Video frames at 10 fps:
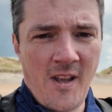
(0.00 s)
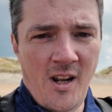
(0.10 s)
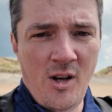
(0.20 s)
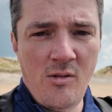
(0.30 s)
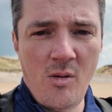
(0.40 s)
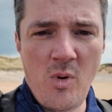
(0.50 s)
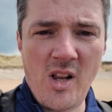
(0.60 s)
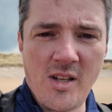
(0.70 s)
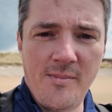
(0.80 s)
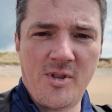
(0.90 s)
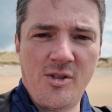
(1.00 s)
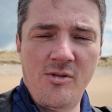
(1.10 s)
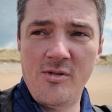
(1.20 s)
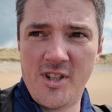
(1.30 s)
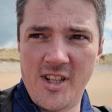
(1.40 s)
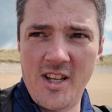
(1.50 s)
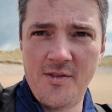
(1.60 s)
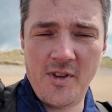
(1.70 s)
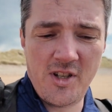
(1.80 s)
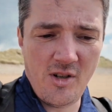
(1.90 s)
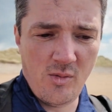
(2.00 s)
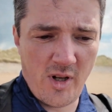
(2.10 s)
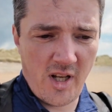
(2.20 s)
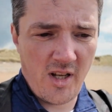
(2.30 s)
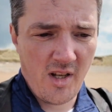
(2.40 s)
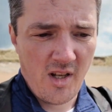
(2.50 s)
Hello and welcome to today's video where